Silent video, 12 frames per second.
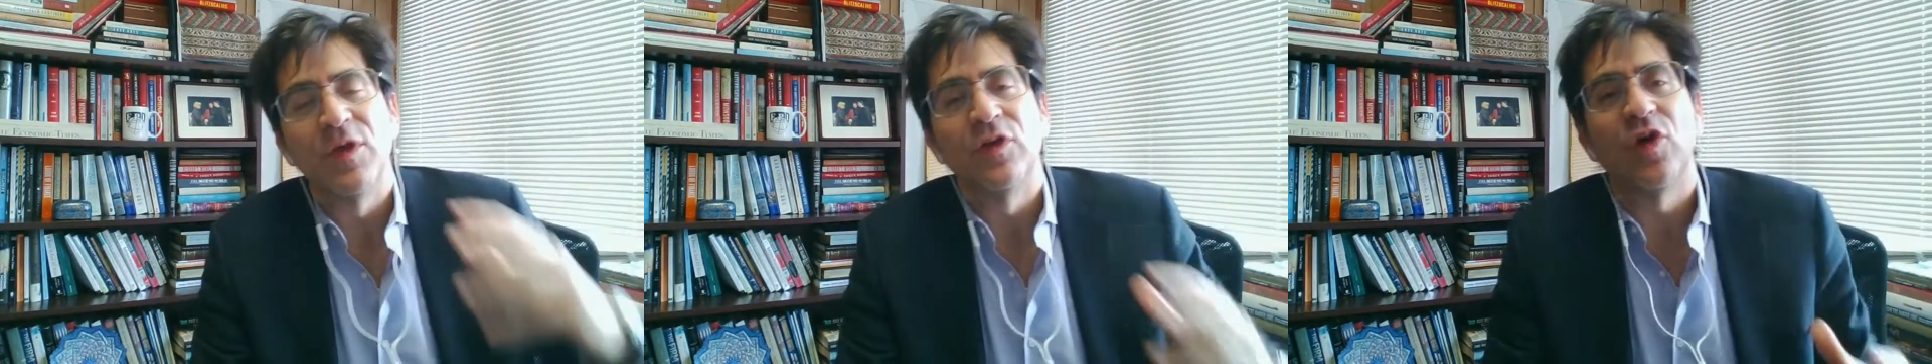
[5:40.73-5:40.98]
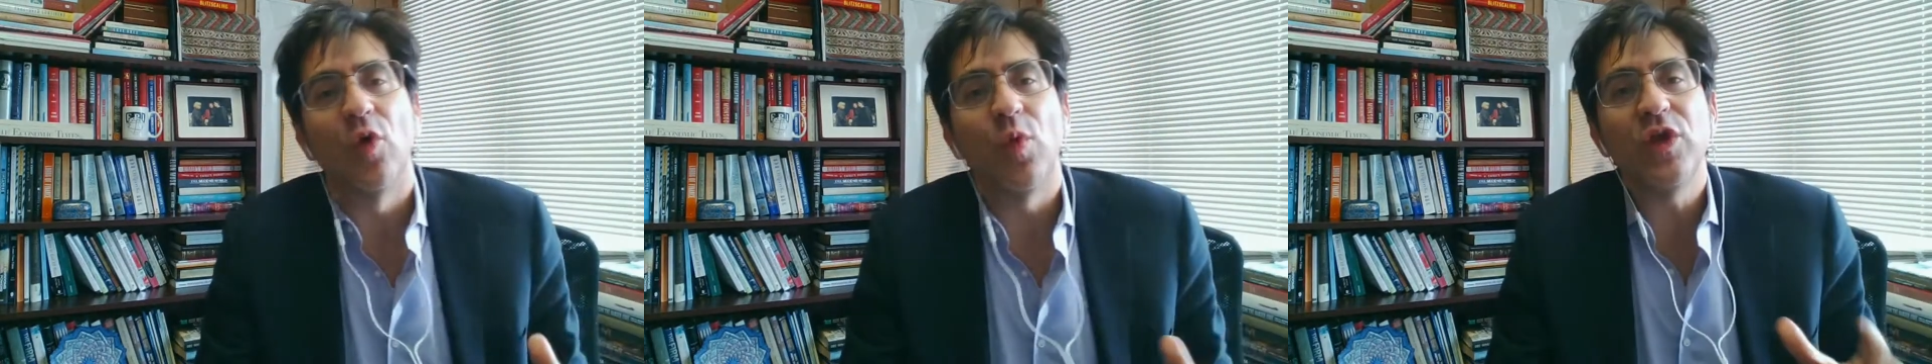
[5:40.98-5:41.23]

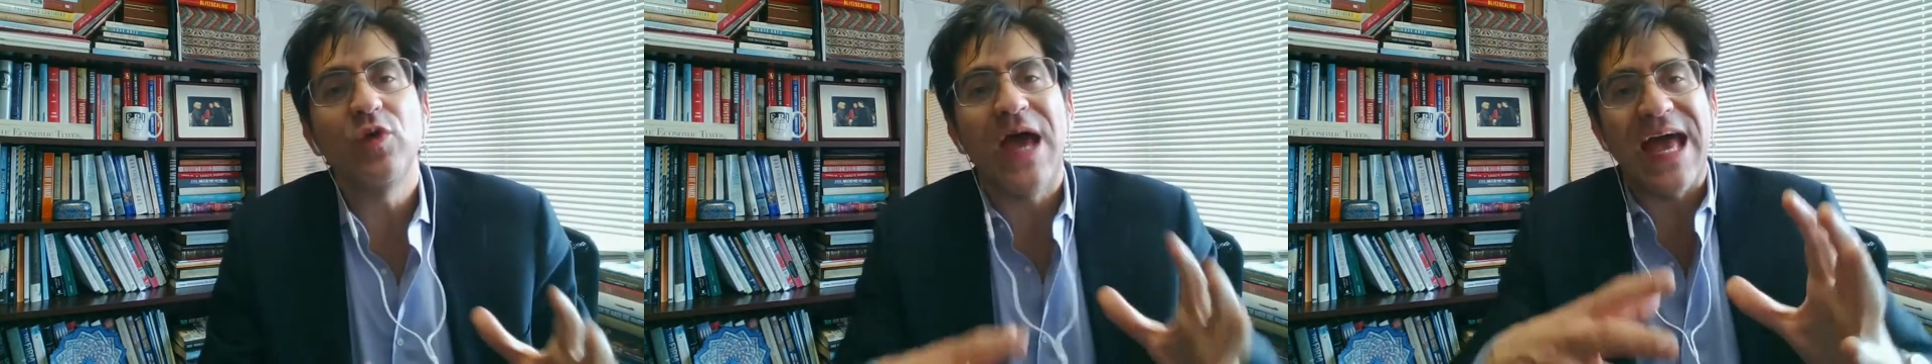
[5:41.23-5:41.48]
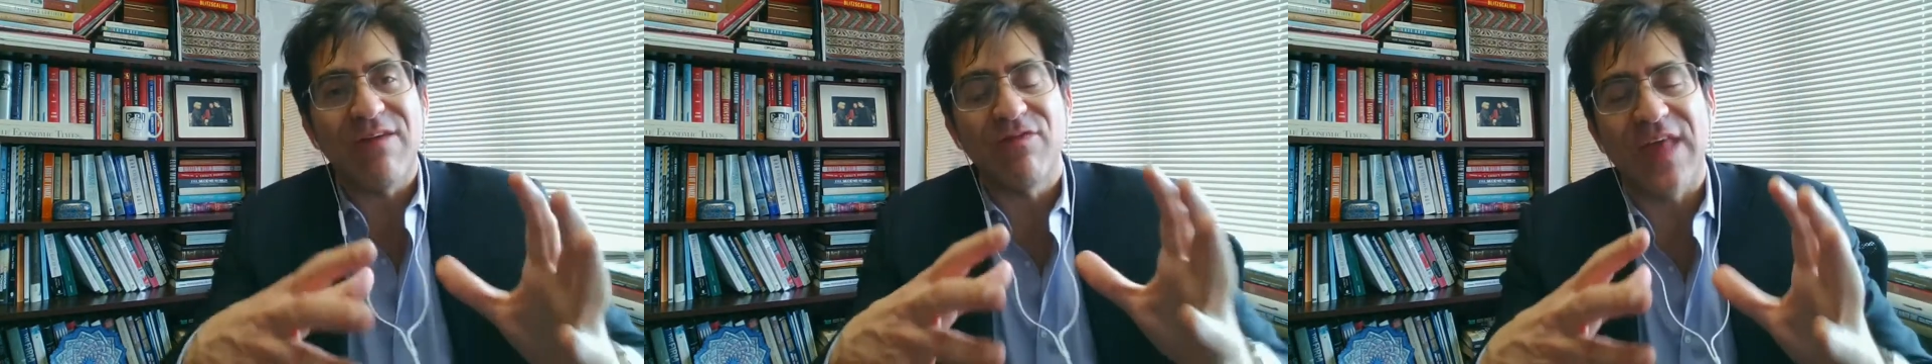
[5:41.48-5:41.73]
So when you
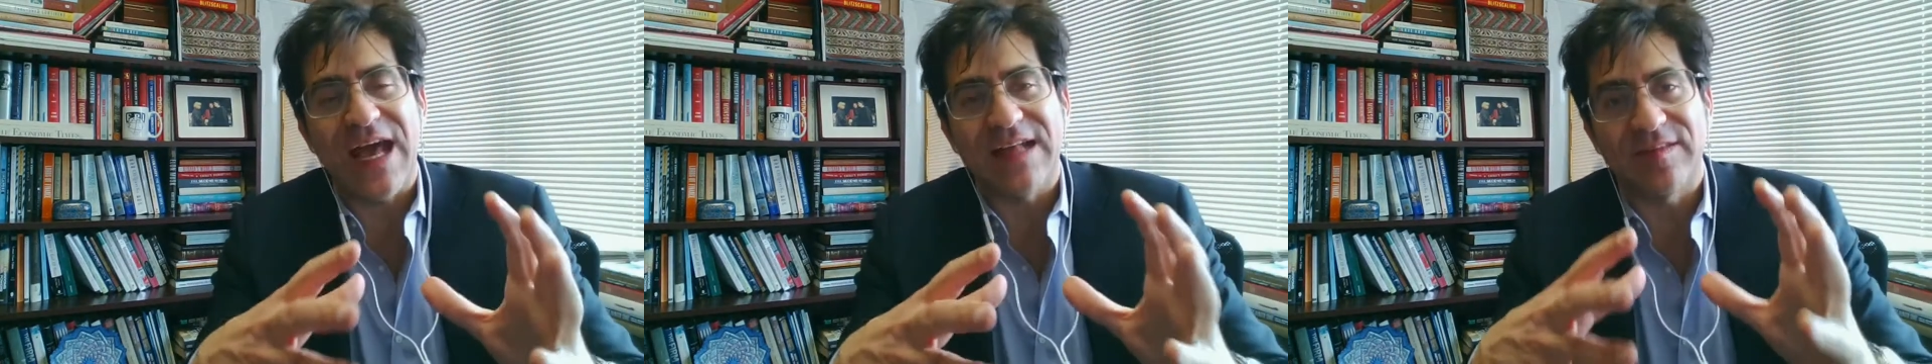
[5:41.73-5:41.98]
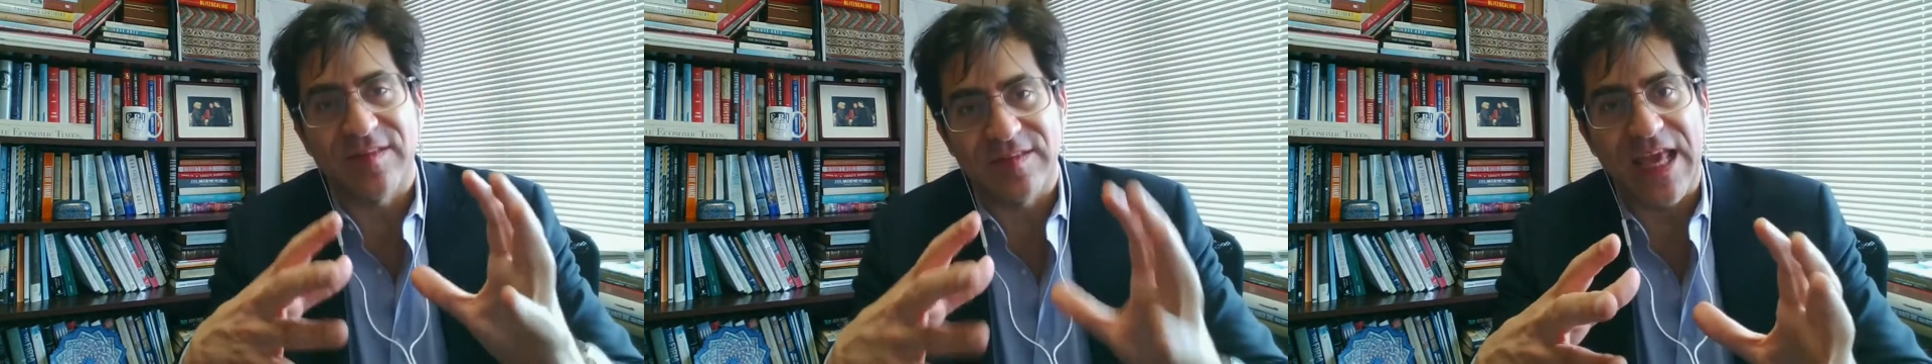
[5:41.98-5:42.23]
have
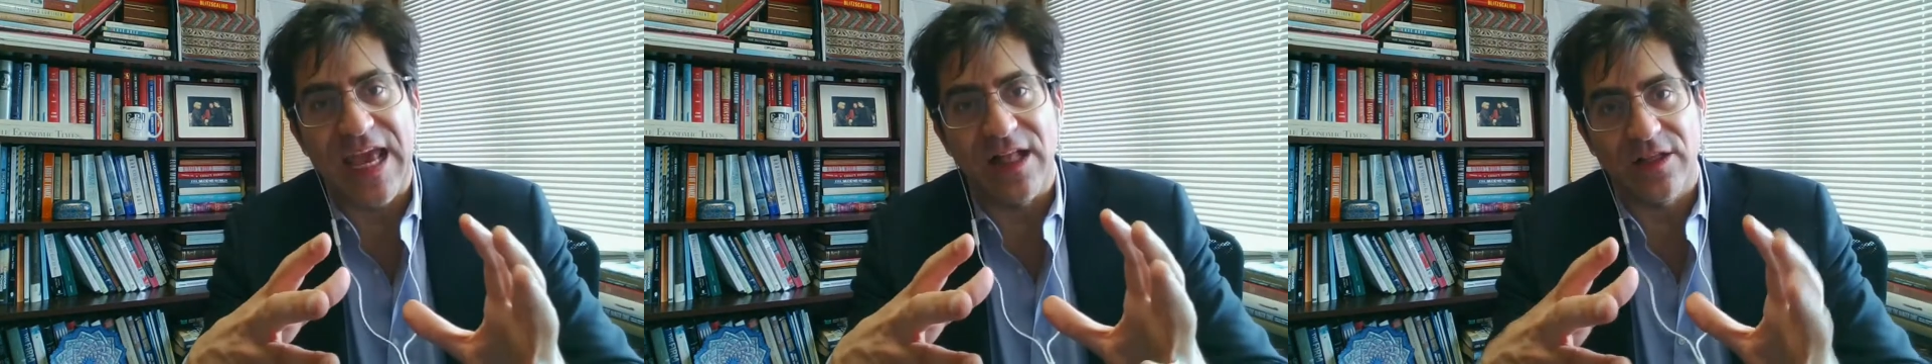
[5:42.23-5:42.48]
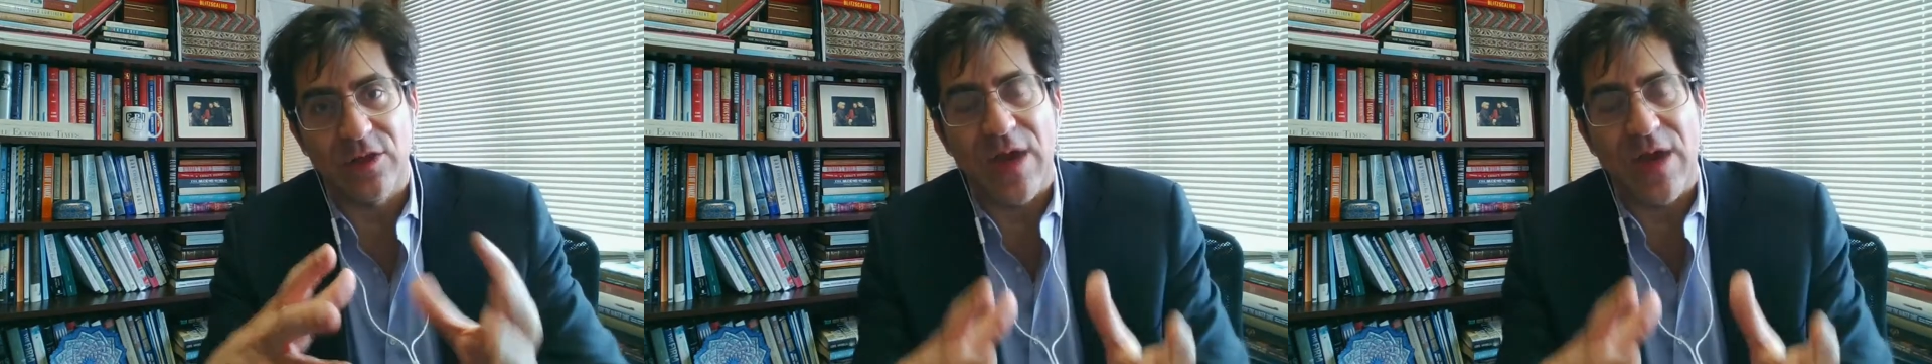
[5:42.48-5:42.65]
that scale,